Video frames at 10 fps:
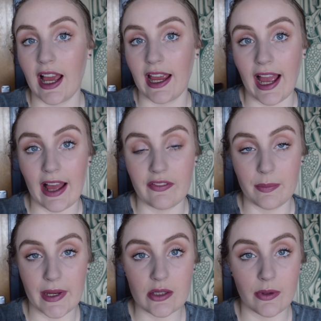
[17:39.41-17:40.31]
I have the
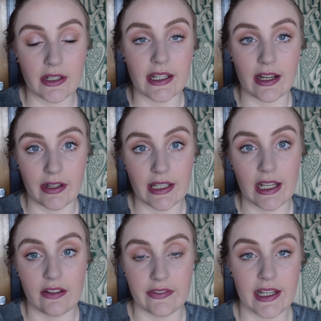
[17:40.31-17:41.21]
peach one and I really
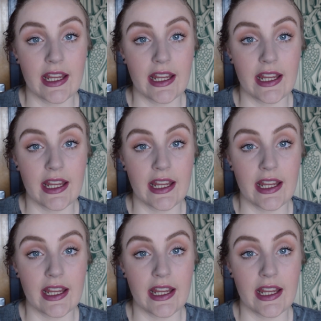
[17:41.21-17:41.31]
love it.